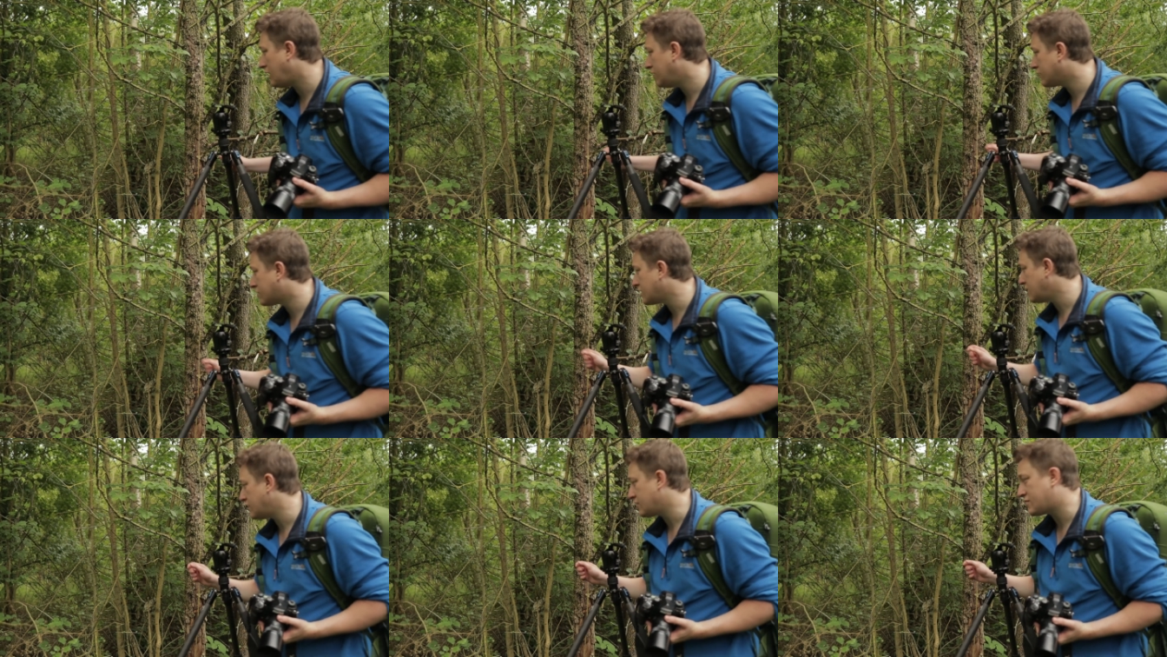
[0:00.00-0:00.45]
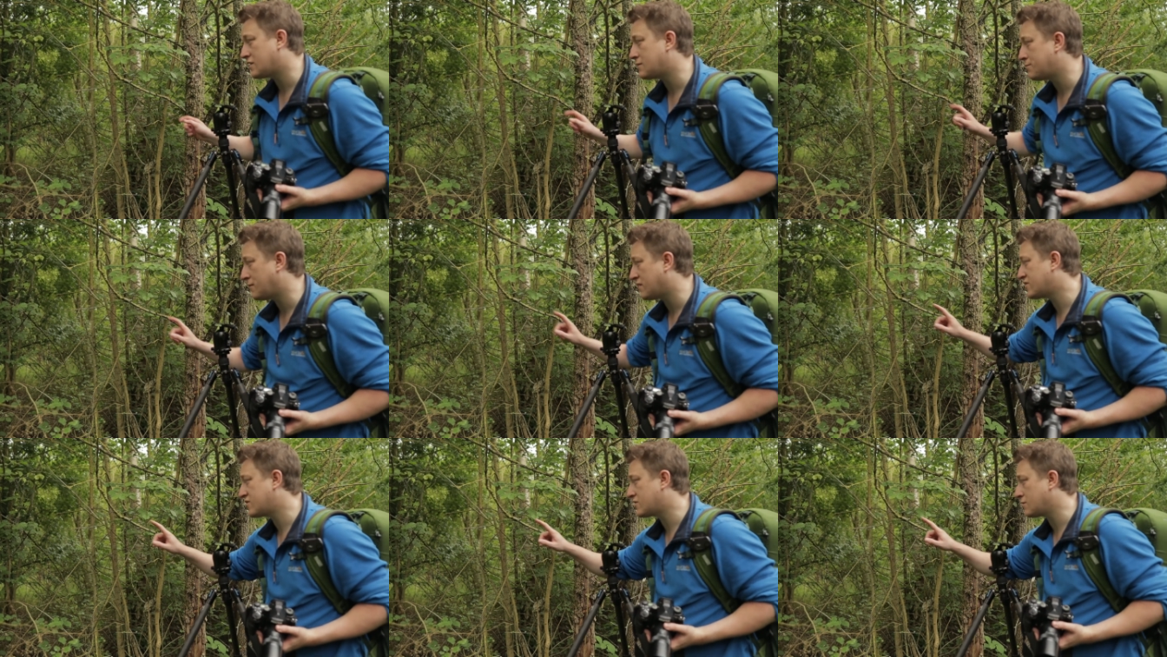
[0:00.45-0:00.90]
So this is
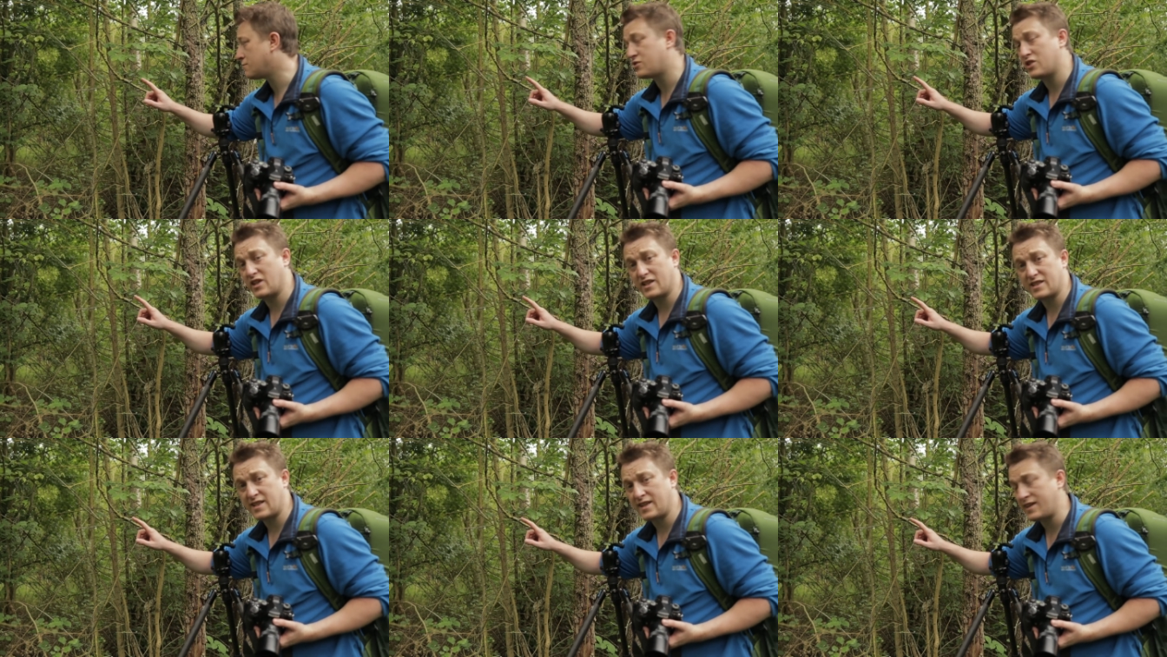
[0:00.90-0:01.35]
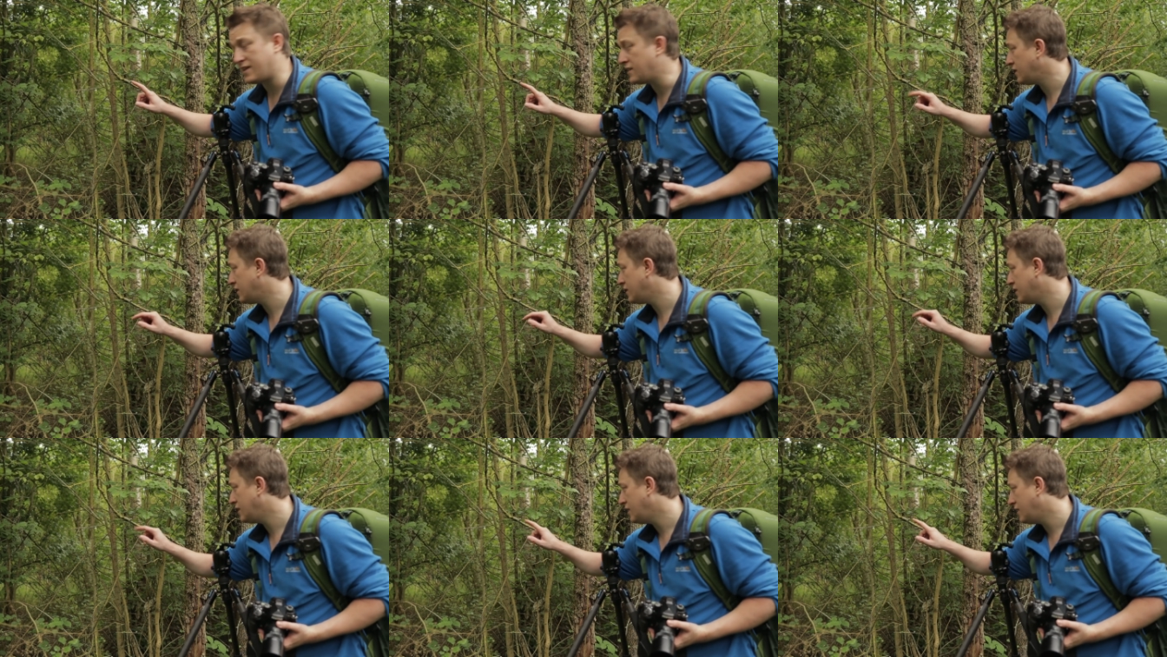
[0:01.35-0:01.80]
my subject here,
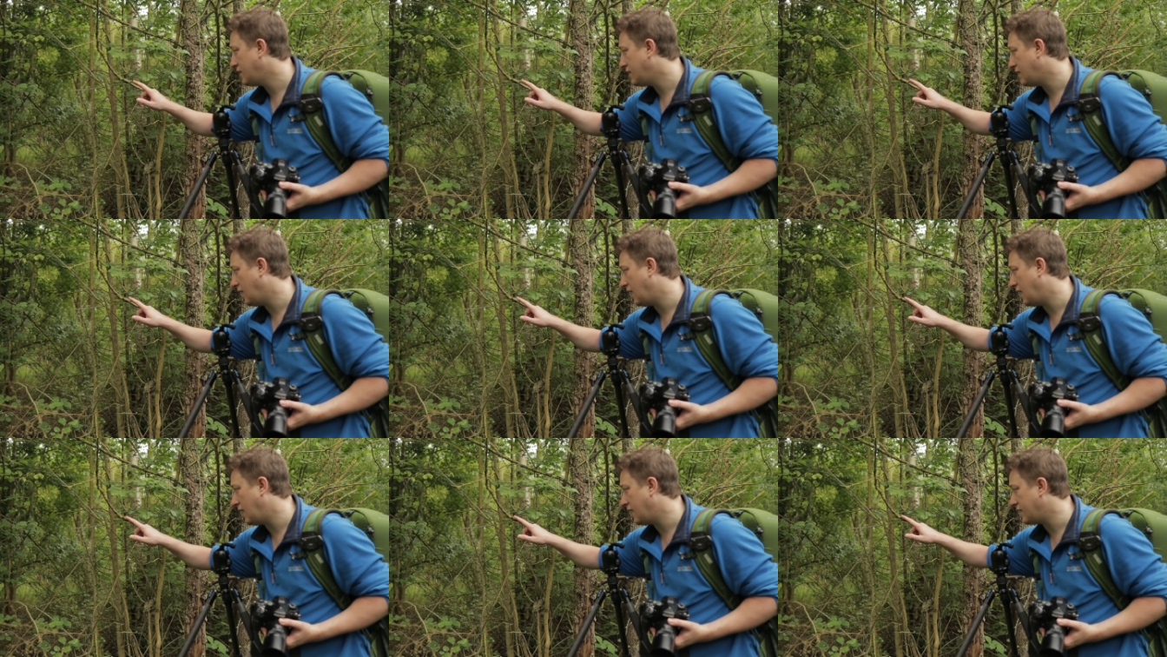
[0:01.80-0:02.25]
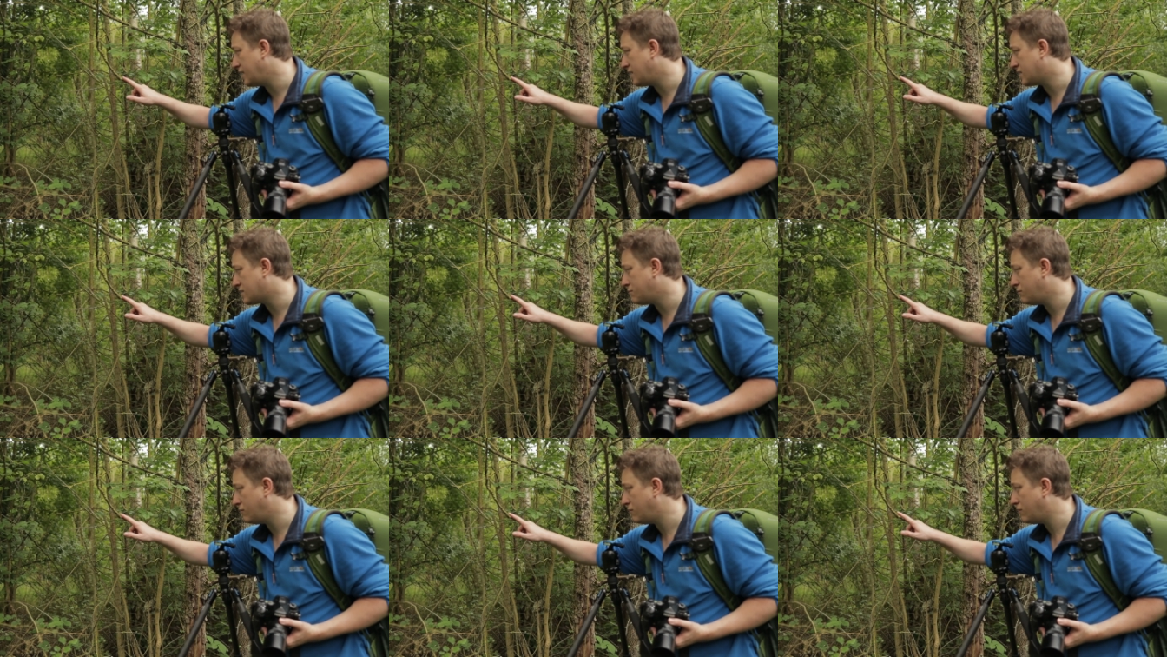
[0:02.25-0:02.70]

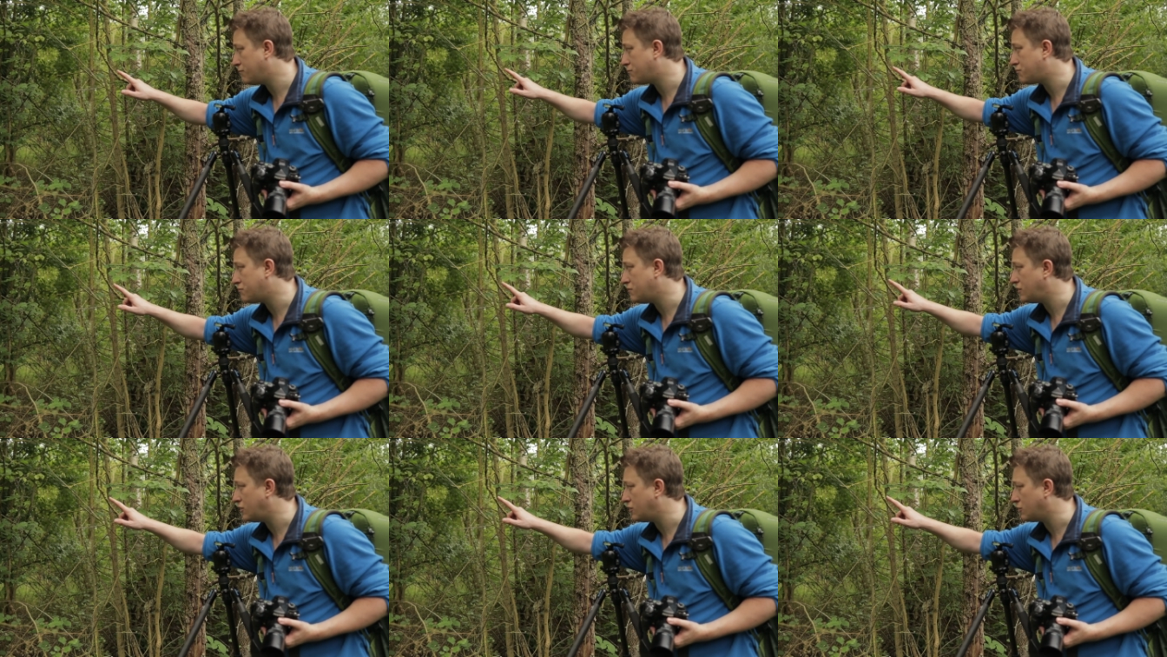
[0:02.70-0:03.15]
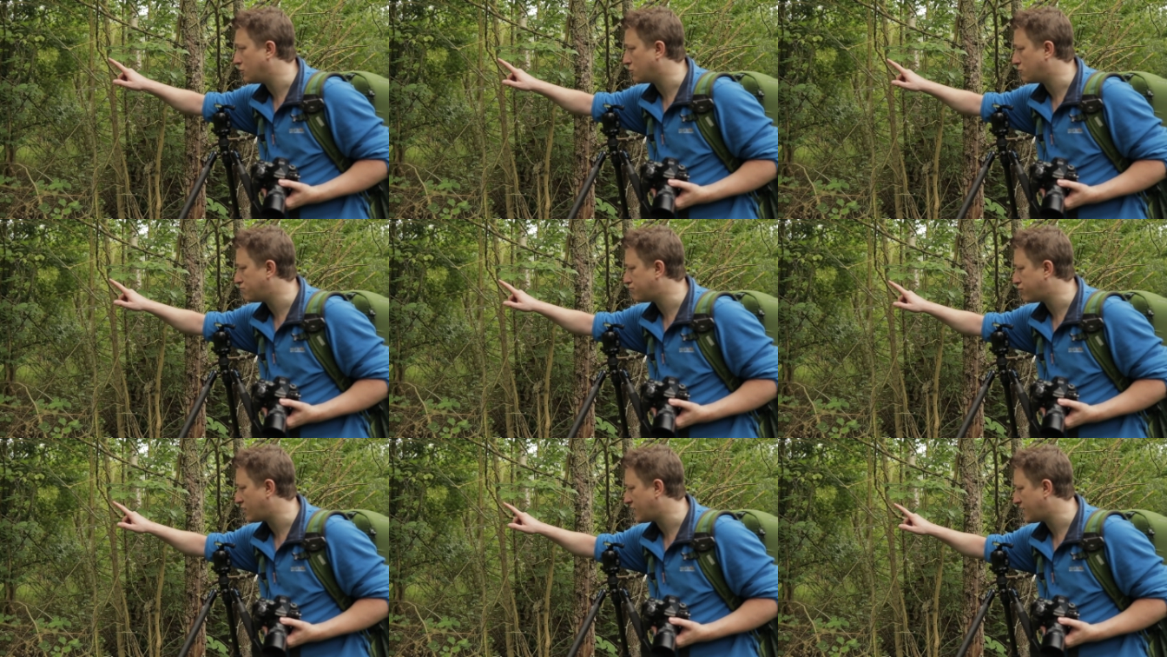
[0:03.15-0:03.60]
this little
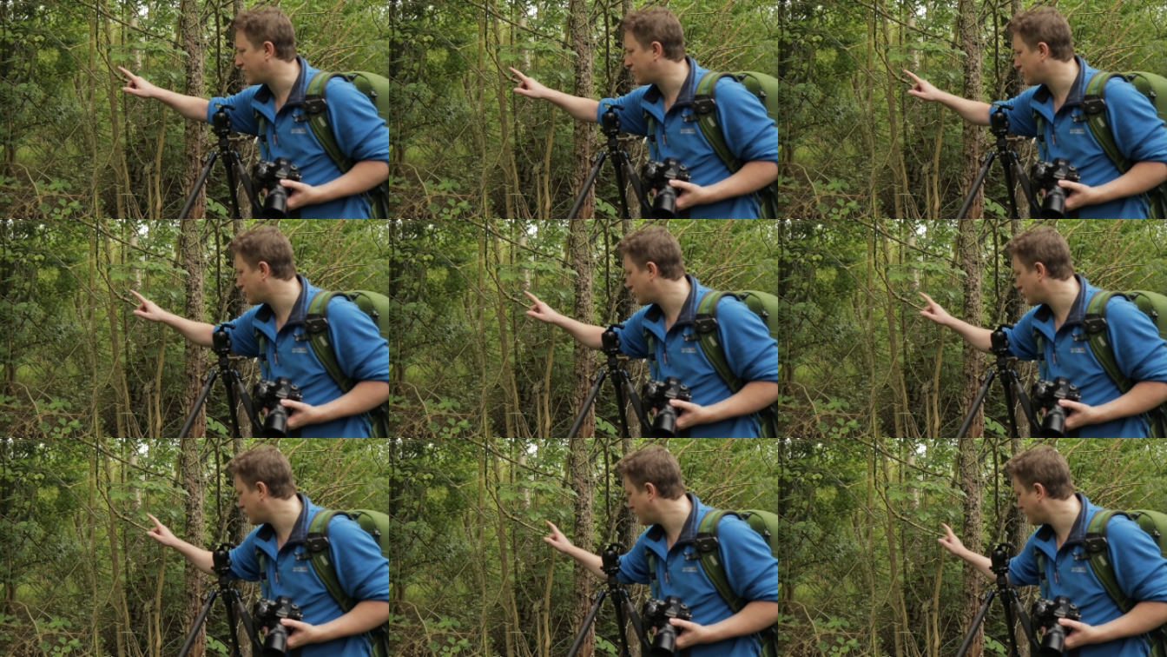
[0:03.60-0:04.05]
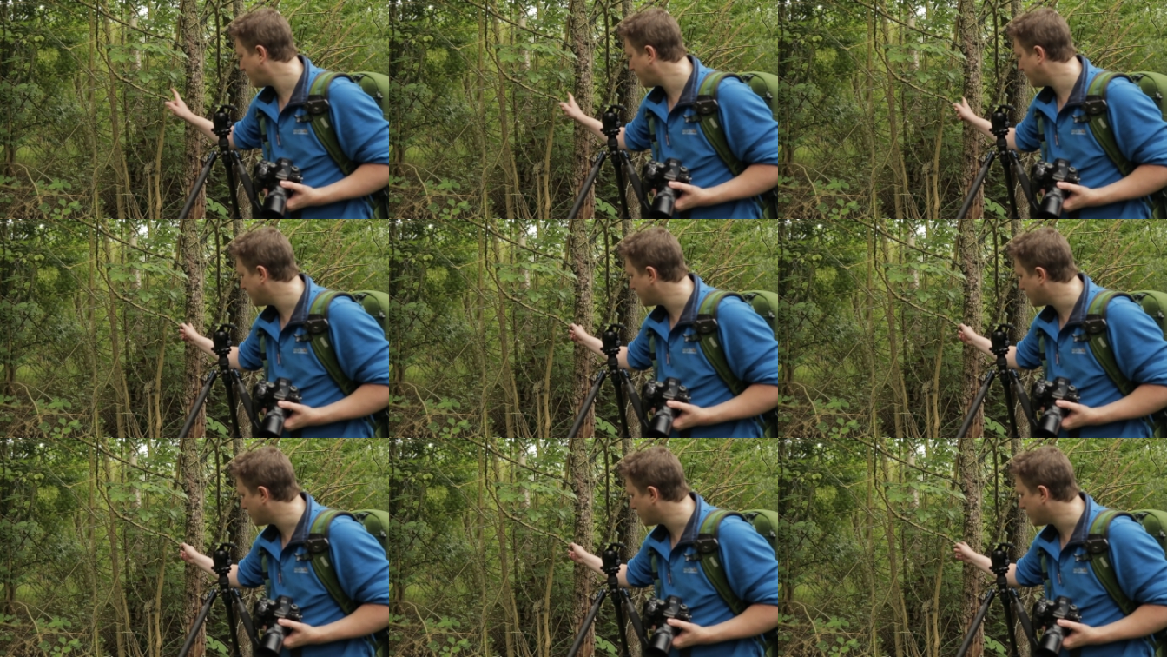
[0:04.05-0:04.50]
branch from
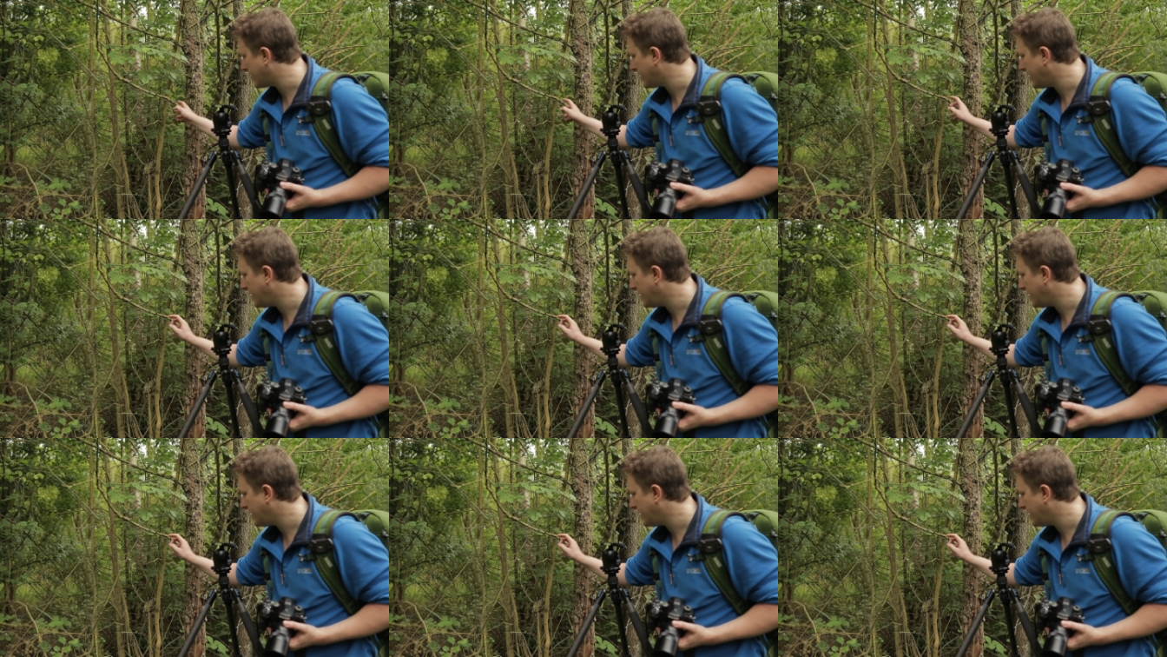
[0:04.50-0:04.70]
this tree.